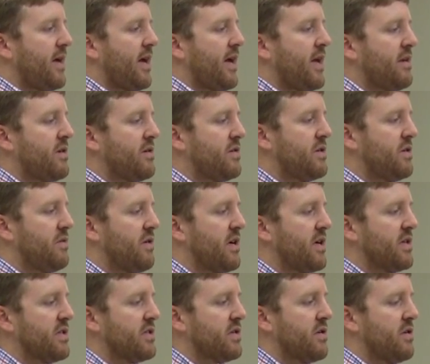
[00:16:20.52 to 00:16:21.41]
and you're
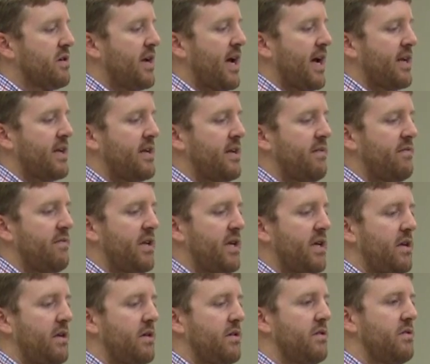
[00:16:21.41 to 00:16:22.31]
doing a certain
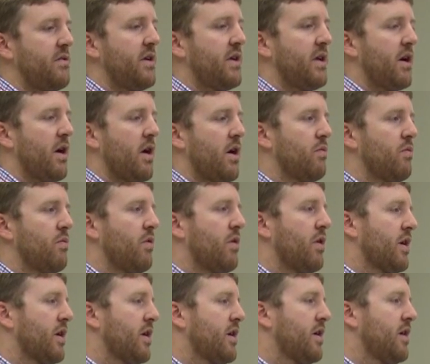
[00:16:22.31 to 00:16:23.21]
activity, you're doing yard
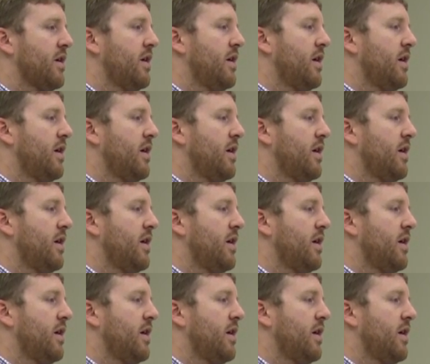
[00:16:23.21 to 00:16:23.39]
work,